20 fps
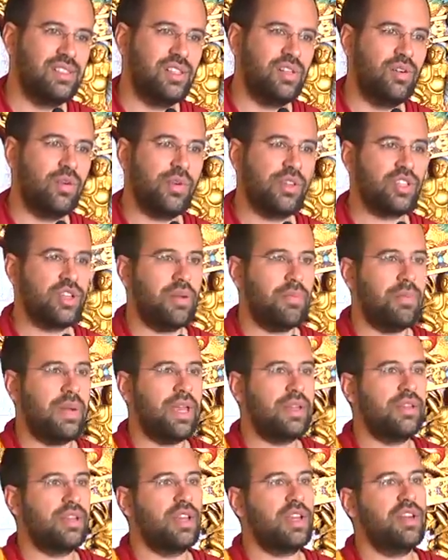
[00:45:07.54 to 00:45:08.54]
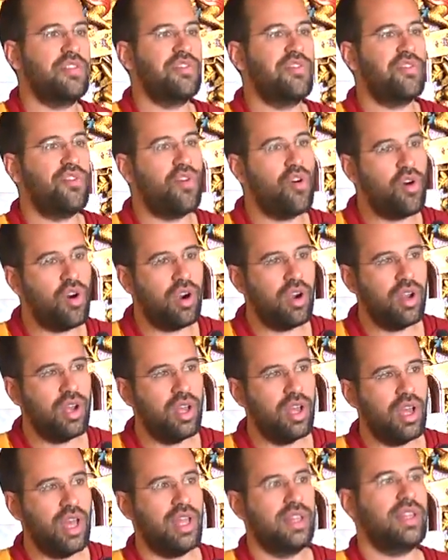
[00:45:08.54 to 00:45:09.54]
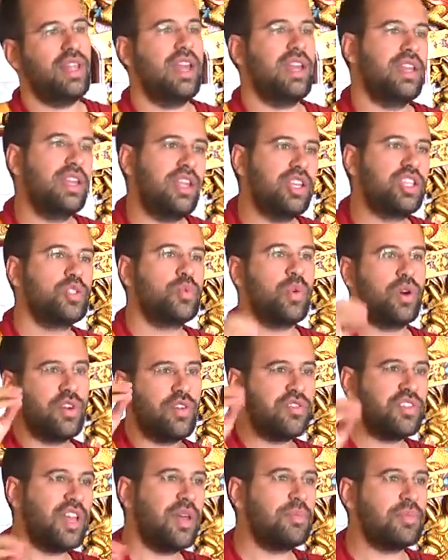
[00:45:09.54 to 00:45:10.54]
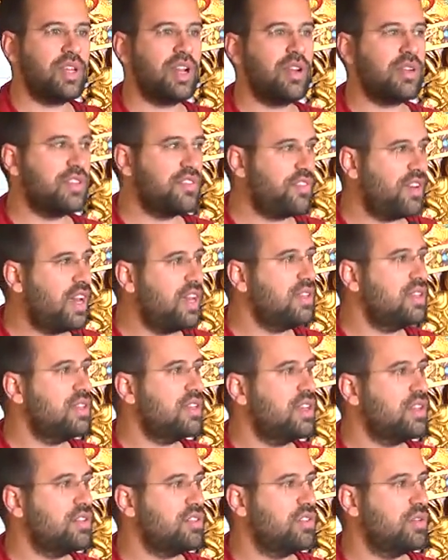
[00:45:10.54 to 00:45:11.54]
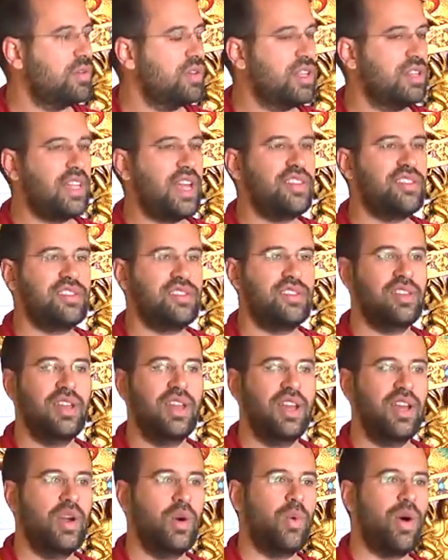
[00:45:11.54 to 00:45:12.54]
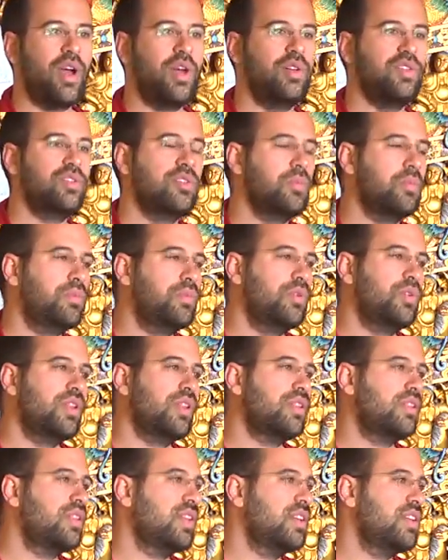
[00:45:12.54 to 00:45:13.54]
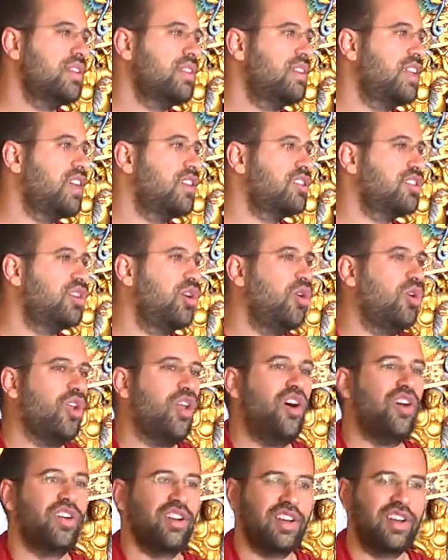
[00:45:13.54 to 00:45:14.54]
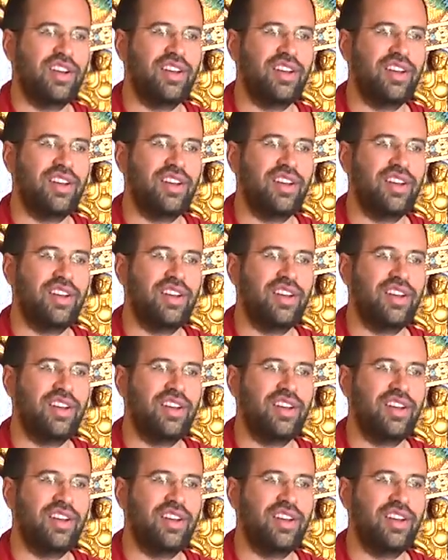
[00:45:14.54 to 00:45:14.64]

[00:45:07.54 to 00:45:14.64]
which are basically 4, and then each one of them, they are divided, and so on. That's why also Buddhist studies take so long.